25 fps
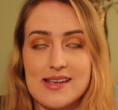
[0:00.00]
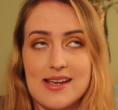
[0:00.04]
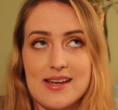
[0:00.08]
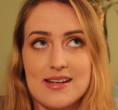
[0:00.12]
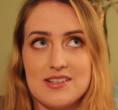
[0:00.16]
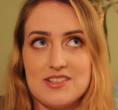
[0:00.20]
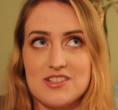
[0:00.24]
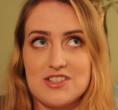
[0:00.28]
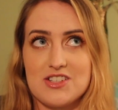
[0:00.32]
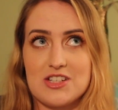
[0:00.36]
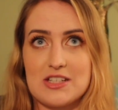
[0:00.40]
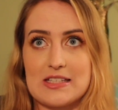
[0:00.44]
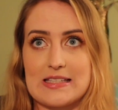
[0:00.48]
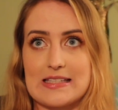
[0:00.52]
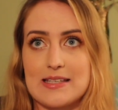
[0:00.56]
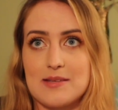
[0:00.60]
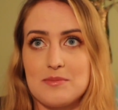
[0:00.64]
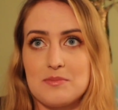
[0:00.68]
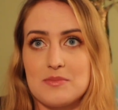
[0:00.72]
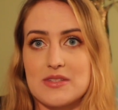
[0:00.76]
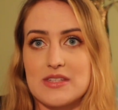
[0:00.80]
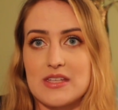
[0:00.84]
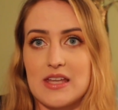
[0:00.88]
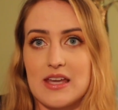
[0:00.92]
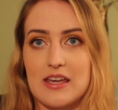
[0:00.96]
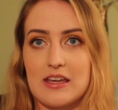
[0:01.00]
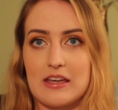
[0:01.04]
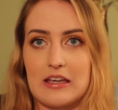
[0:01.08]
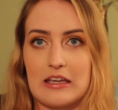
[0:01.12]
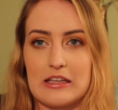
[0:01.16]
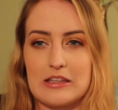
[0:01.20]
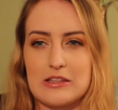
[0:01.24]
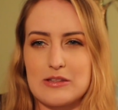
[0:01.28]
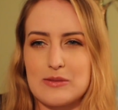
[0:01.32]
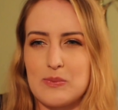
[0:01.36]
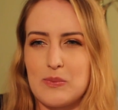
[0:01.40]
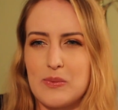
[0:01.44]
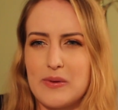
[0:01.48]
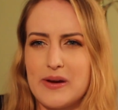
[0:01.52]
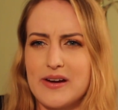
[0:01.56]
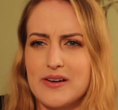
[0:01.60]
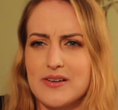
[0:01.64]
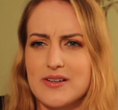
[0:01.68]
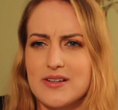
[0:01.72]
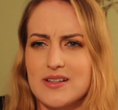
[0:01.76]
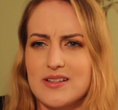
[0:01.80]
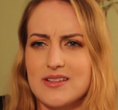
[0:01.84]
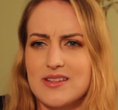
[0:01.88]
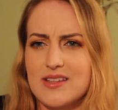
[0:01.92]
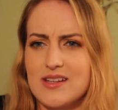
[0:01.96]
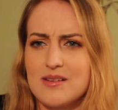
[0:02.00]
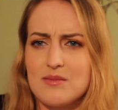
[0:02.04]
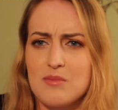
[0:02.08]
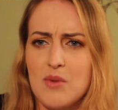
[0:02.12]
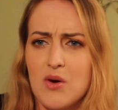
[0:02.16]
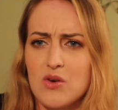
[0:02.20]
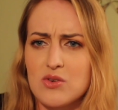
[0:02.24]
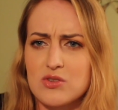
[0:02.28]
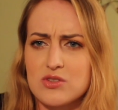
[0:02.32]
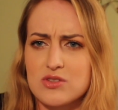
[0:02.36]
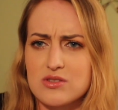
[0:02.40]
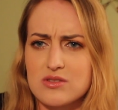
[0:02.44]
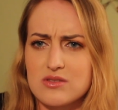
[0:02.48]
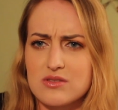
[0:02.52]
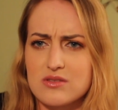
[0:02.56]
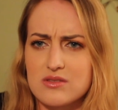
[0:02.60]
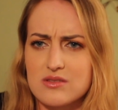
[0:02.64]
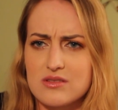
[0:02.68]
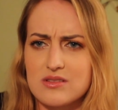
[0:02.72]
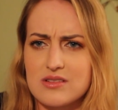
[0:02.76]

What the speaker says: and it just seems like it's weirder than most